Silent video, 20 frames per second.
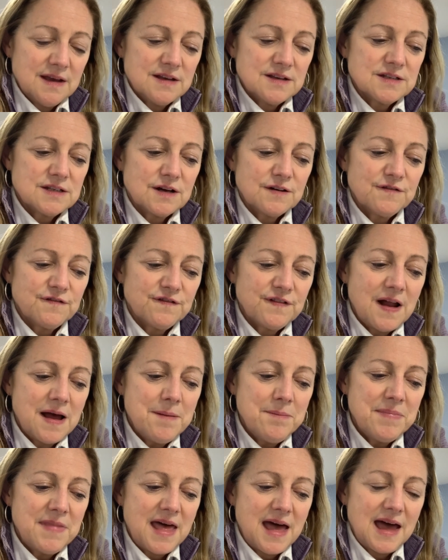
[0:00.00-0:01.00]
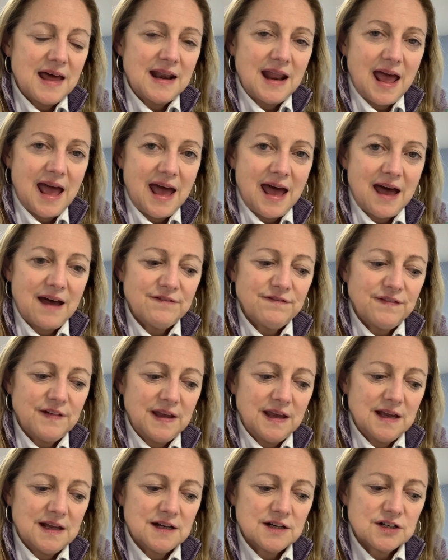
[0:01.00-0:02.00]
So from that 1/2
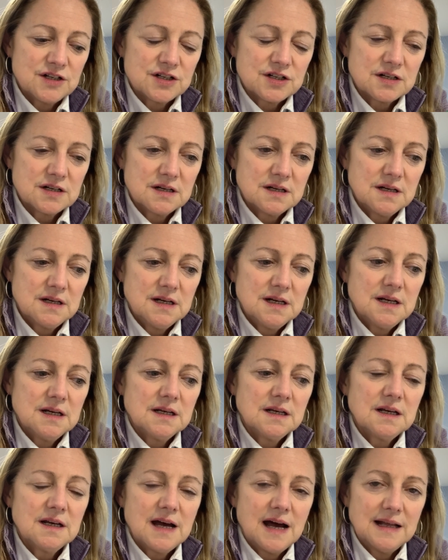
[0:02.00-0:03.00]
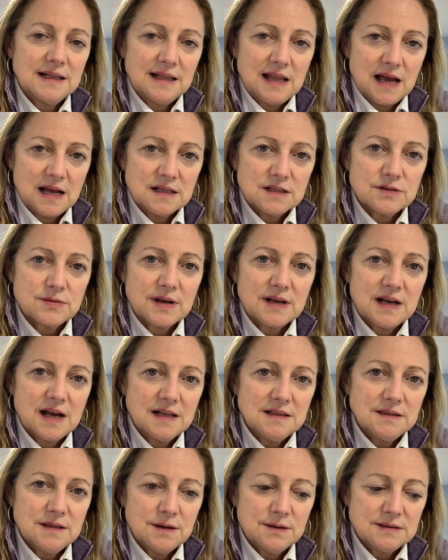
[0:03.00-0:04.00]
inch cut line, so I
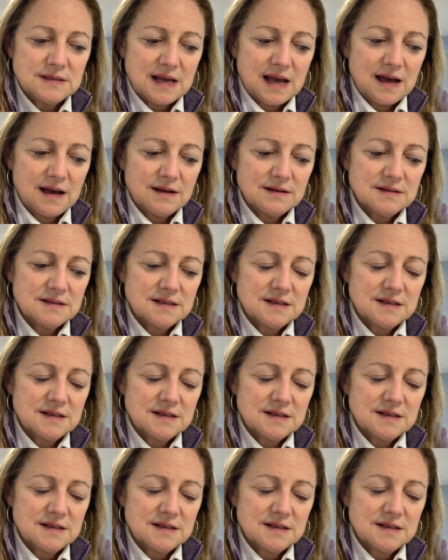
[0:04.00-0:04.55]
cut those out,